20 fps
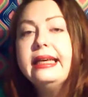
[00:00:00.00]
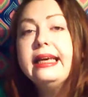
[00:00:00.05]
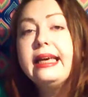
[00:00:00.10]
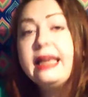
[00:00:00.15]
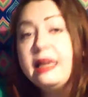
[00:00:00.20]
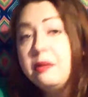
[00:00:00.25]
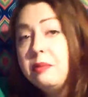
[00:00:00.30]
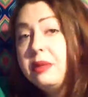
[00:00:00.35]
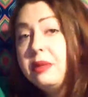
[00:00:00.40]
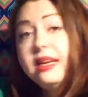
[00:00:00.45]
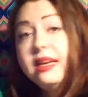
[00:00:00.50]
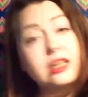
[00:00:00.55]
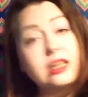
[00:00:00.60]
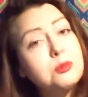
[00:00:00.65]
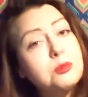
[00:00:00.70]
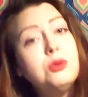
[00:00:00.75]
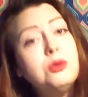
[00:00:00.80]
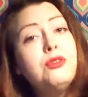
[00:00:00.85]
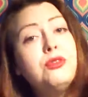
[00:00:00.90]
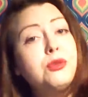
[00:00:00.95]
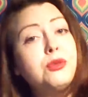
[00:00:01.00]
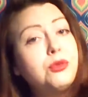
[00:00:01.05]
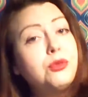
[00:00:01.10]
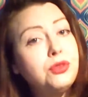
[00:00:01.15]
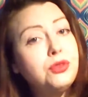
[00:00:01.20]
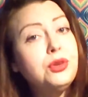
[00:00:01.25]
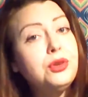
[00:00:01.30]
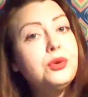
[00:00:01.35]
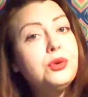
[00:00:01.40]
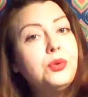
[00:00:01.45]
And my next movie
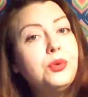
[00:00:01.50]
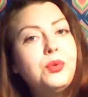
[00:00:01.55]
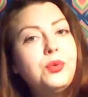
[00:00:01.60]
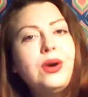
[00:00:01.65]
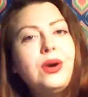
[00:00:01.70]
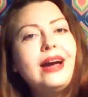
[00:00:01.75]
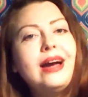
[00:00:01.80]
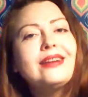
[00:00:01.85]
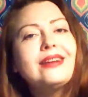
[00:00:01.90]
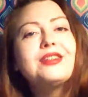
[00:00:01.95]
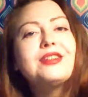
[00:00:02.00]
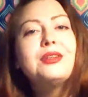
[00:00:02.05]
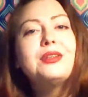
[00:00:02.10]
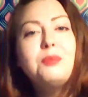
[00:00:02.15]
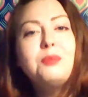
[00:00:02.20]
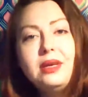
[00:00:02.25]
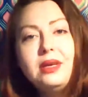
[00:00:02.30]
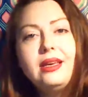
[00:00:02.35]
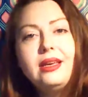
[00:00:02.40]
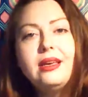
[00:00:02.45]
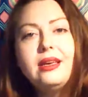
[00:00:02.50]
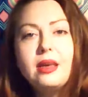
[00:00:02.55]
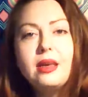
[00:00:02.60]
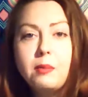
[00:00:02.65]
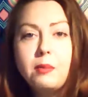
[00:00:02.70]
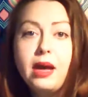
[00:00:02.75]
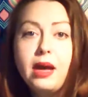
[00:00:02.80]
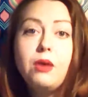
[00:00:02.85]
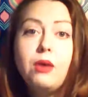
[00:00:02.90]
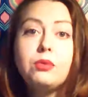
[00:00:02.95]
review will actually be
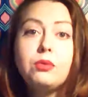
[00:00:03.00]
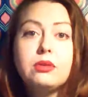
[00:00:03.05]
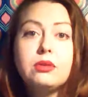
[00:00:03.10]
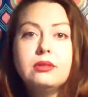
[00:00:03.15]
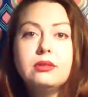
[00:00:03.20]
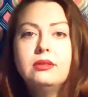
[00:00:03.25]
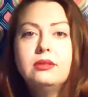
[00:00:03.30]
about